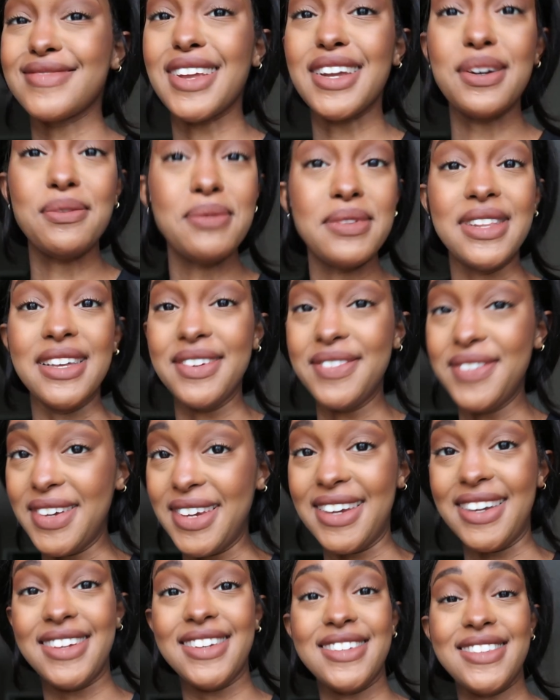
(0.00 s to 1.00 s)
I'm
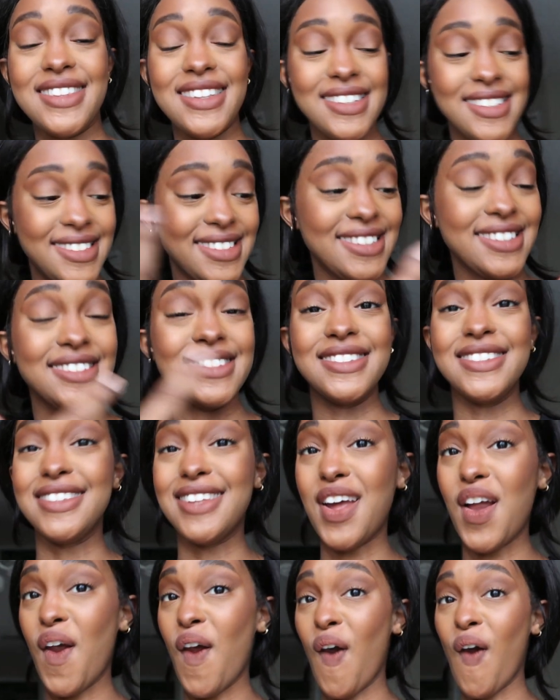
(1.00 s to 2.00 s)
living. This is,
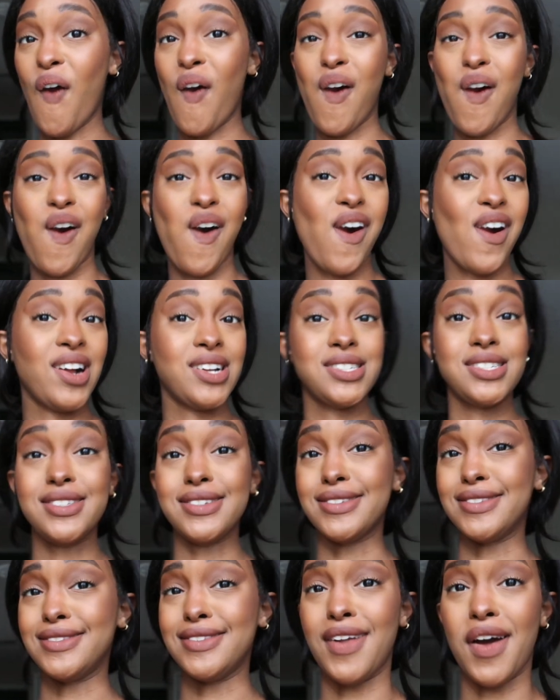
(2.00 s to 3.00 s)

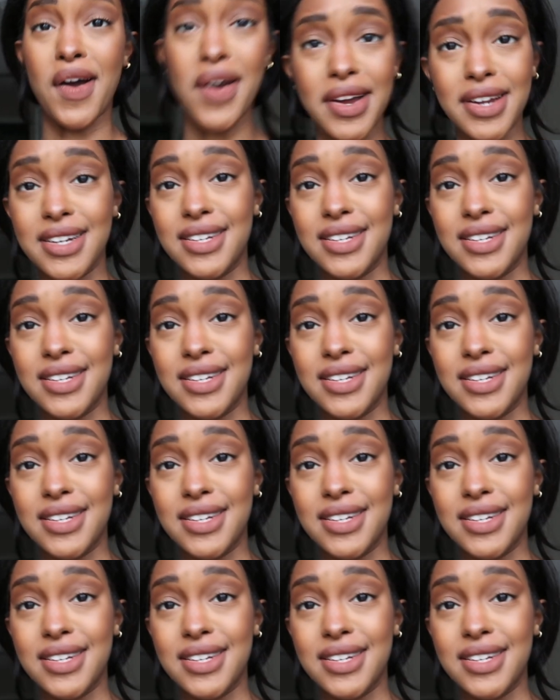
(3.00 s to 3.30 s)
this is nice.